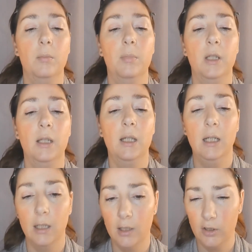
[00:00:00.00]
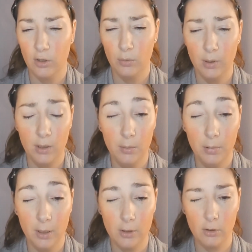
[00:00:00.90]
blush, should we do
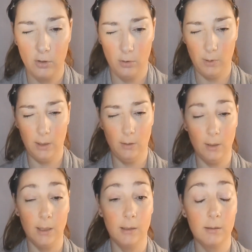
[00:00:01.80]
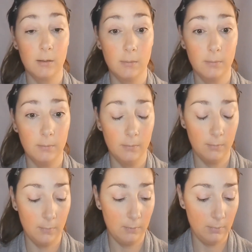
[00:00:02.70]
blush or should we do eyes?
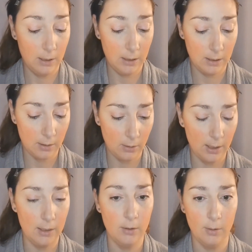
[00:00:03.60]
Nah, let's go ahead and do